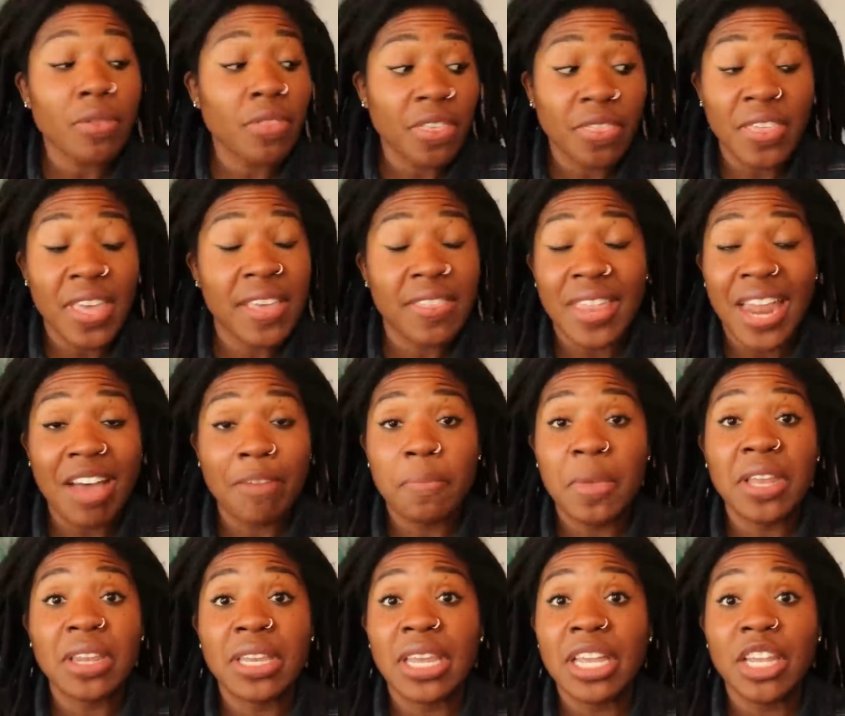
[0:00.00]
of the thing that
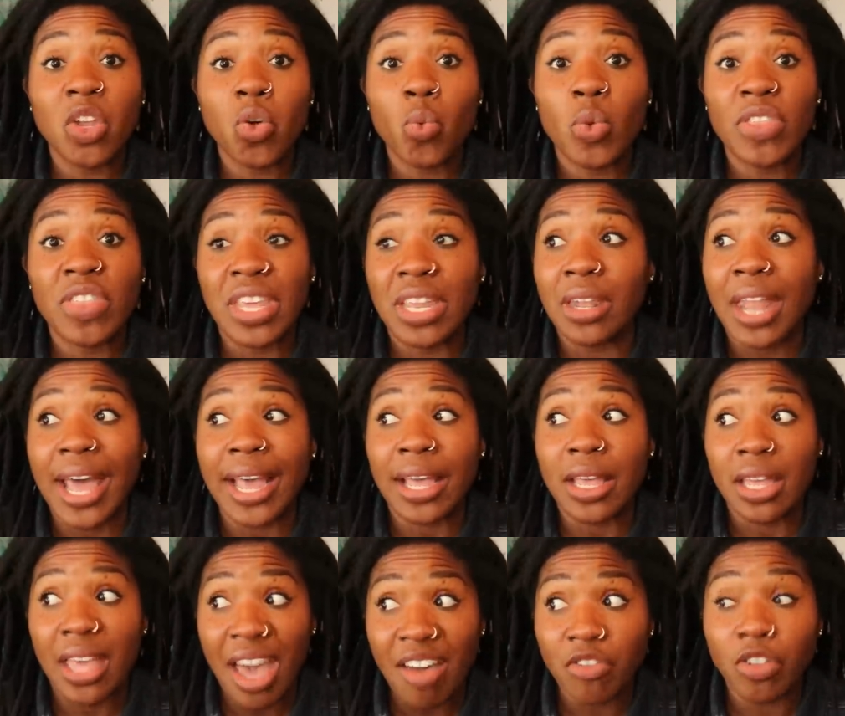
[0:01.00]
I've been dealing with and
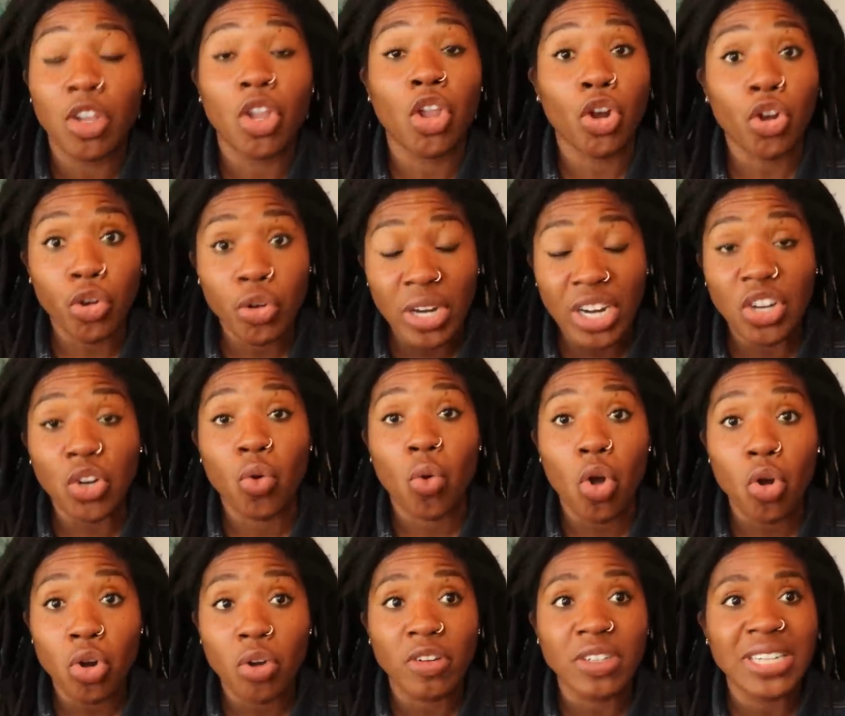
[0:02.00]
like I've learned and
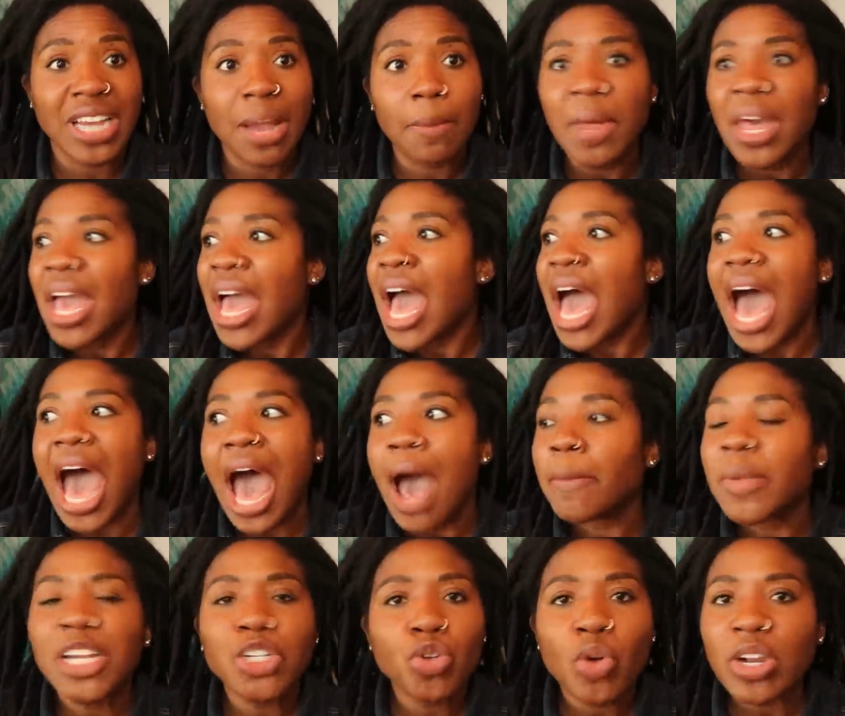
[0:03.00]
grown over time,
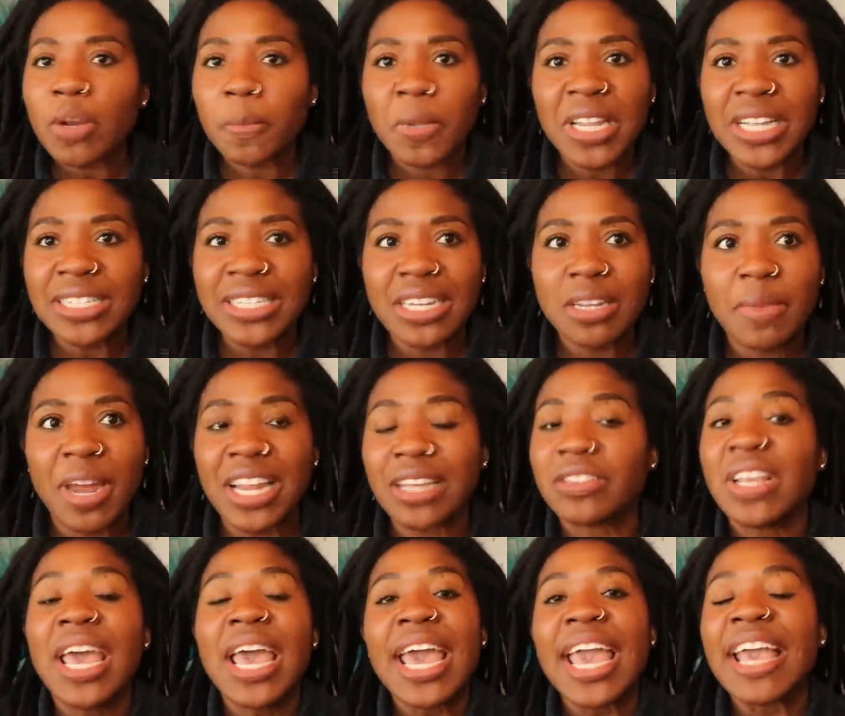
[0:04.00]
I'm not trying to please anybody
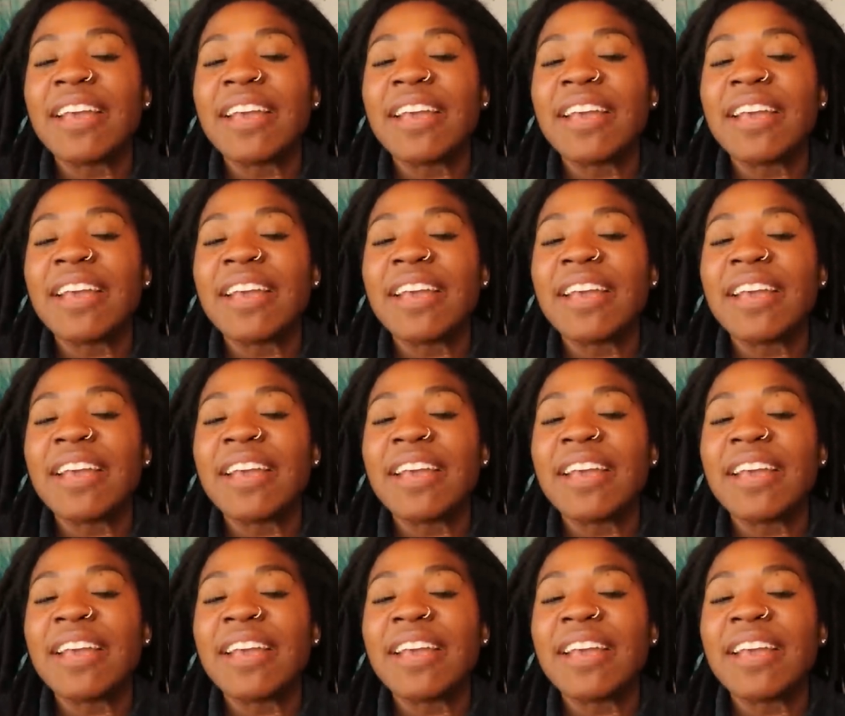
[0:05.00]
else.